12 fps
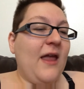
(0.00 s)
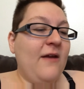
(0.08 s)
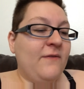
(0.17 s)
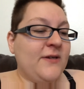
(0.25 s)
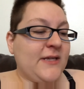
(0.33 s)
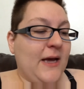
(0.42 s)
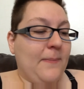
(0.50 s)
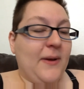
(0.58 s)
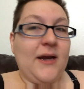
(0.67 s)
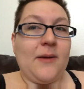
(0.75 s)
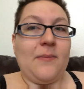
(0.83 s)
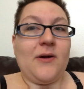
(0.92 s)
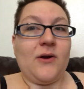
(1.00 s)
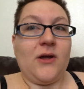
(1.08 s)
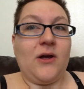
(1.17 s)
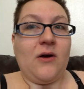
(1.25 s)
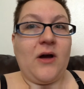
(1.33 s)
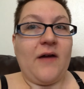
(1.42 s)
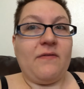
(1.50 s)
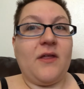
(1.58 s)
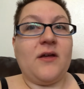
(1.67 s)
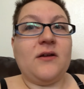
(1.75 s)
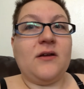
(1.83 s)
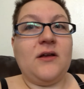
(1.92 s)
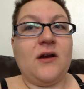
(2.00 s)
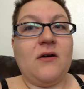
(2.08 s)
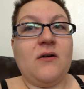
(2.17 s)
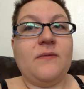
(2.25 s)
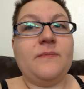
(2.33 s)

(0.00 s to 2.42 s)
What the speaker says: If it's got peanut butter, you gonna have the, you know,